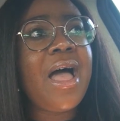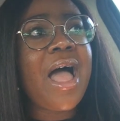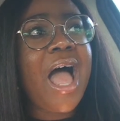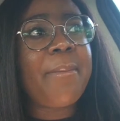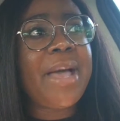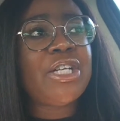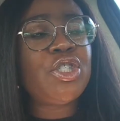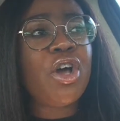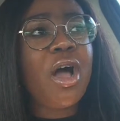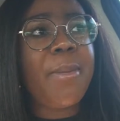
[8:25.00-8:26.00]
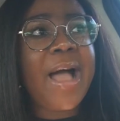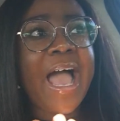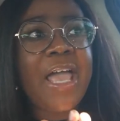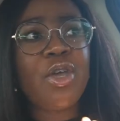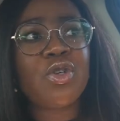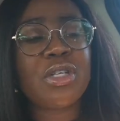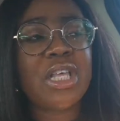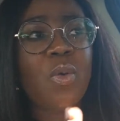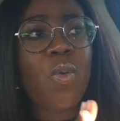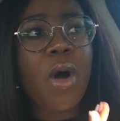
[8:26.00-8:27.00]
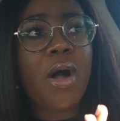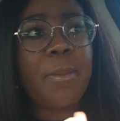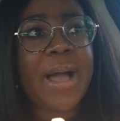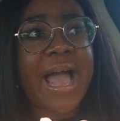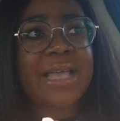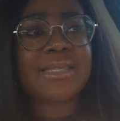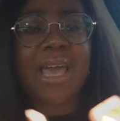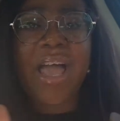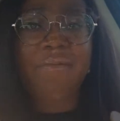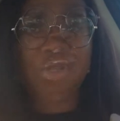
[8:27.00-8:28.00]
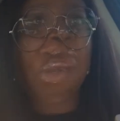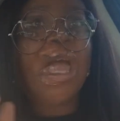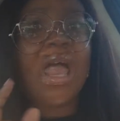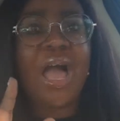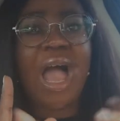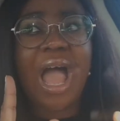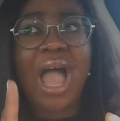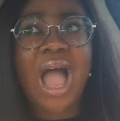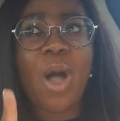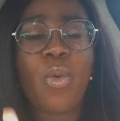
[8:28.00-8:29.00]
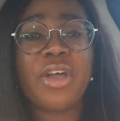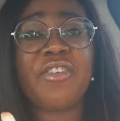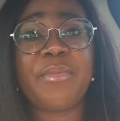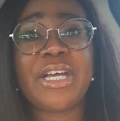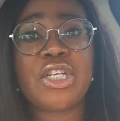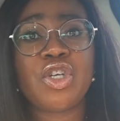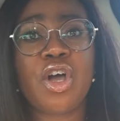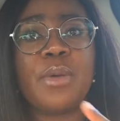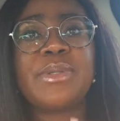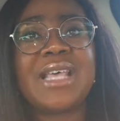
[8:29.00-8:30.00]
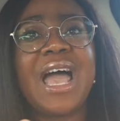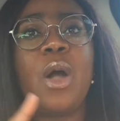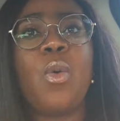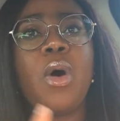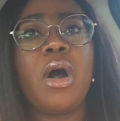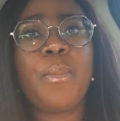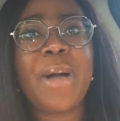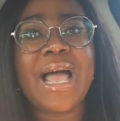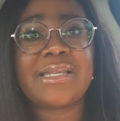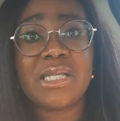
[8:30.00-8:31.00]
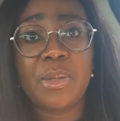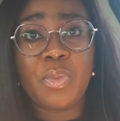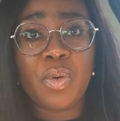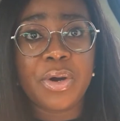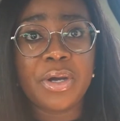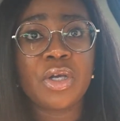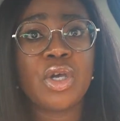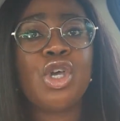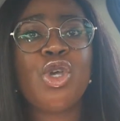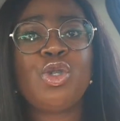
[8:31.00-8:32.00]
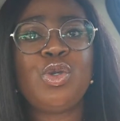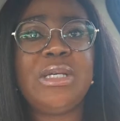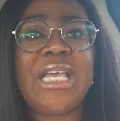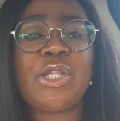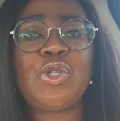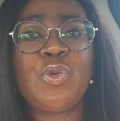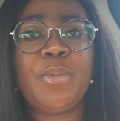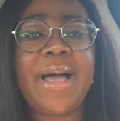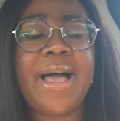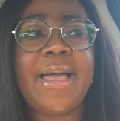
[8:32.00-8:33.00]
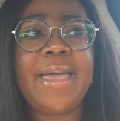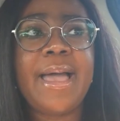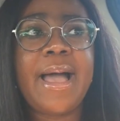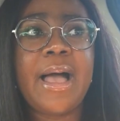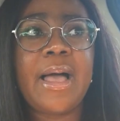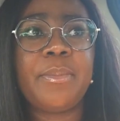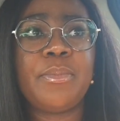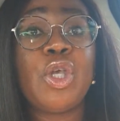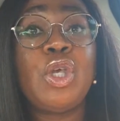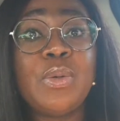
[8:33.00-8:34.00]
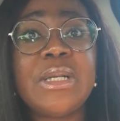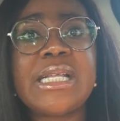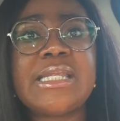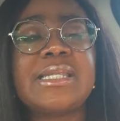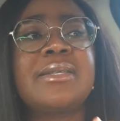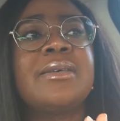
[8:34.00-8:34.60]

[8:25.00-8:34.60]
At my job, I usually walk past, I have two, but at one of my jobs, I walk past the morgue to get to my unit.